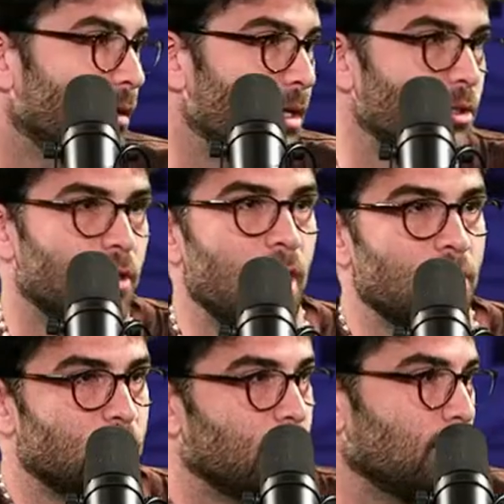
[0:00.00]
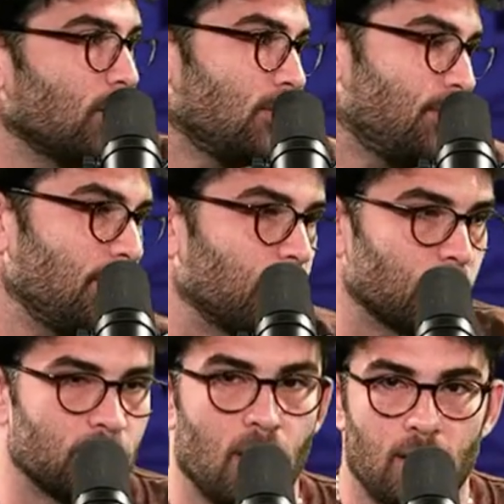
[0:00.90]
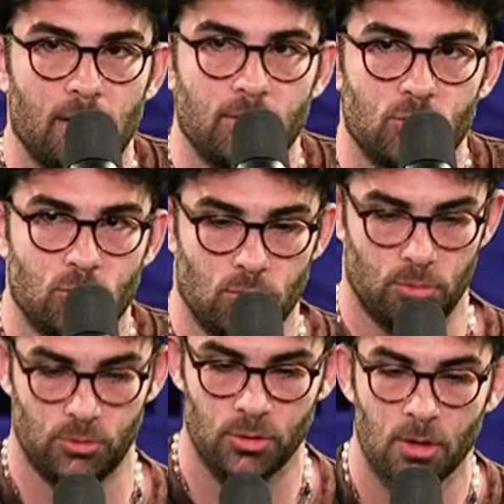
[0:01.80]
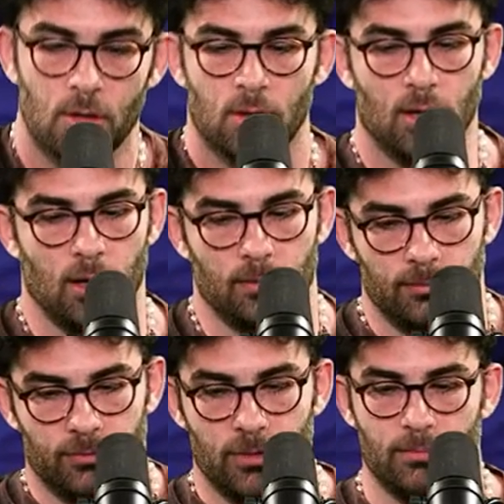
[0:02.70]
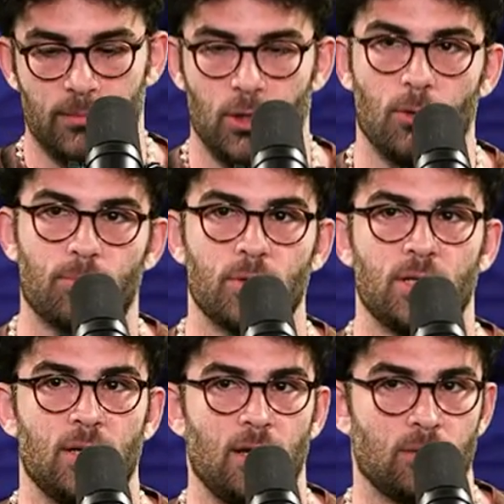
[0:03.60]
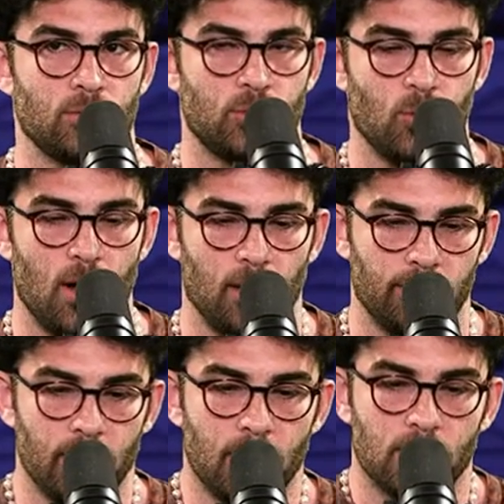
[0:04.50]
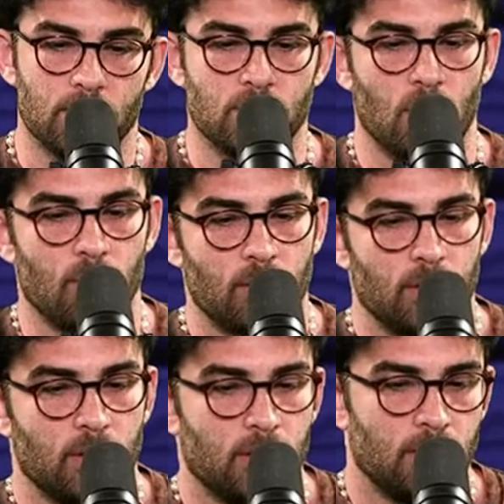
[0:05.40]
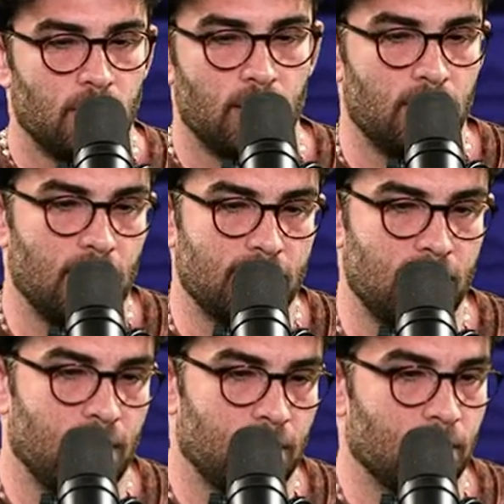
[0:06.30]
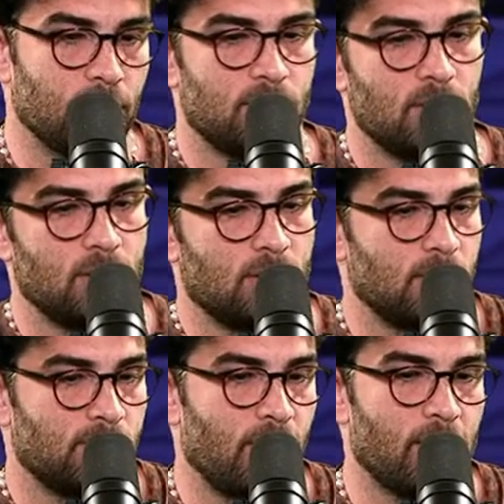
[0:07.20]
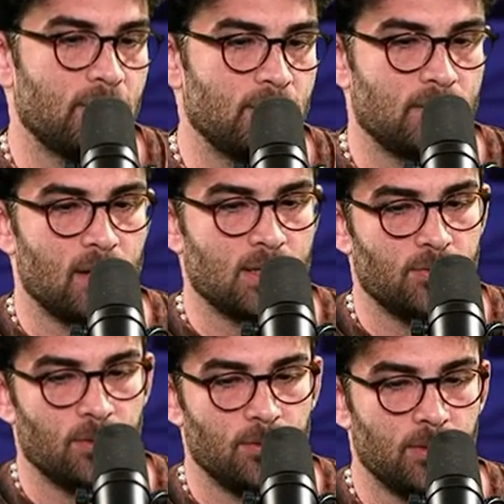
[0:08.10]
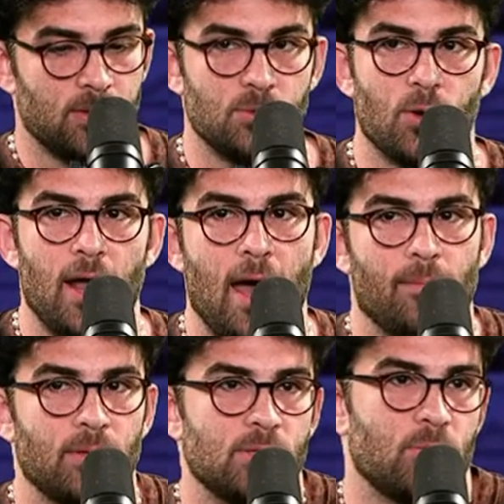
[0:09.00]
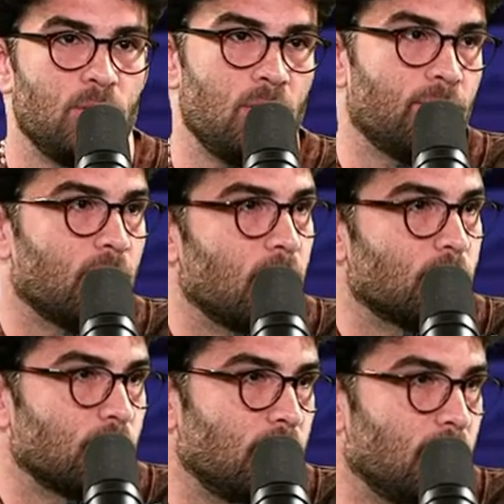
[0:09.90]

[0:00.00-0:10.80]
education and what people are taught in schools from, you know, pre-K through 12. So that's it. It's very successful. This is what happens when you have a country